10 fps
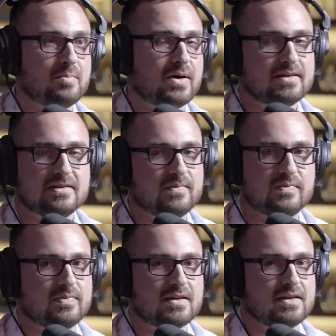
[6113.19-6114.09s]
but
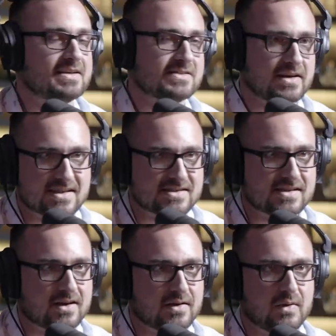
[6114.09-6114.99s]
it's
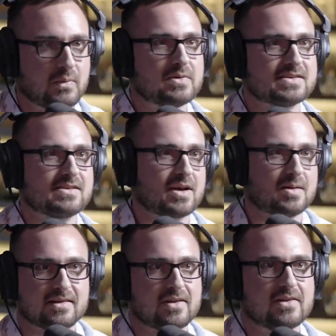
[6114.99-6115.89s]
unnecessary. That we were just
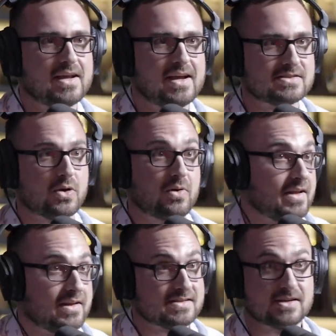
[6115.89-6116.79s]
talking about it the other day. It's
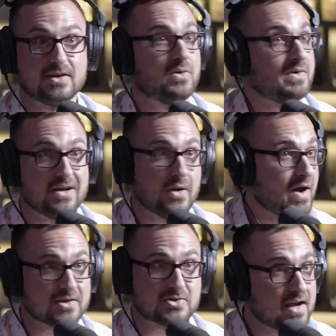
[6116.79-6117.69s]
totally unnecessary. You don't need to
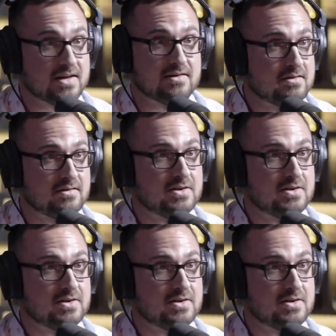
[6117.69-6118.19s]
know how to trade.